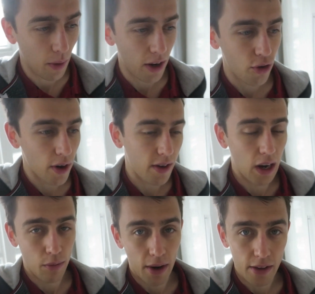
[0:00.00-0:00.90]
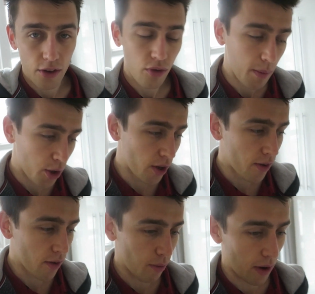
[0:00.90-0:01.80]
when I try to like write the
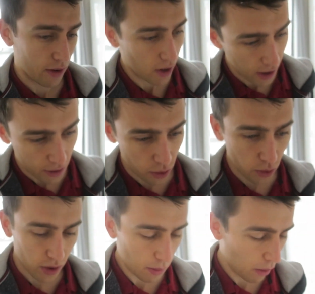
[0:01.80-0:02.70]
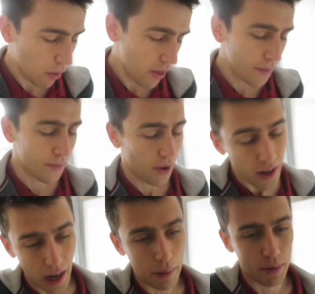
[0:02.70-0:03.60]
descriptions and write the titles, and I'm like, what the
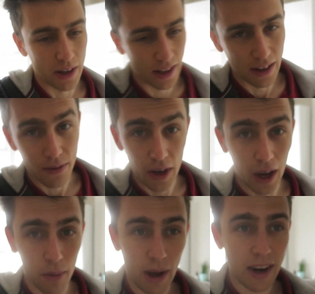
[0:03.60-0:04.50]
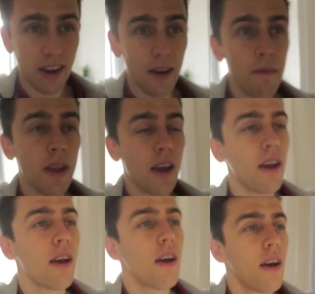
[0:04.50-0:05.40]
fuck happened in this video, man?
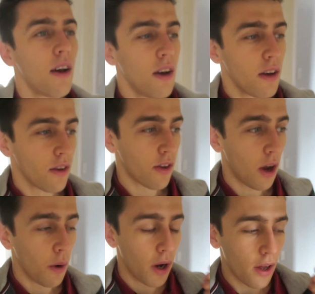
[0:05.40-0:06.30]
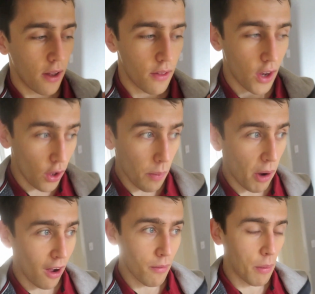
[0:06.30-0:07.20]
So, the other
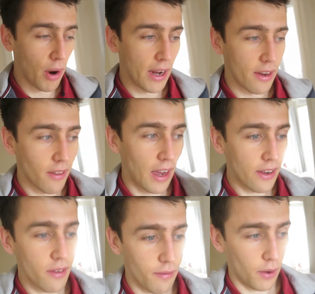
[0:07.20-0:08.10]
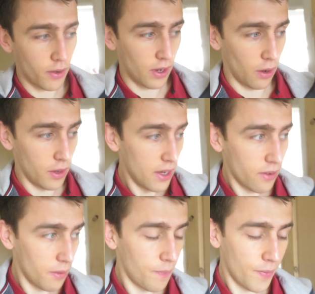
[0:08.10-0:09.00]
part of my brain that isn't focusing on
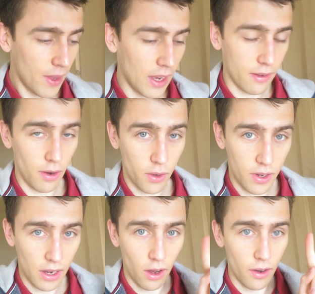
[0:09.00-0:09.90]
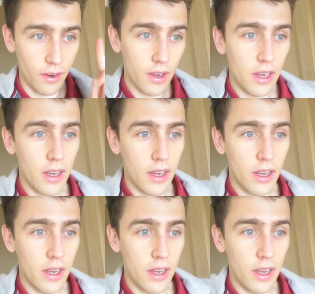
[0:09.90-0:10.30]
this is focusing on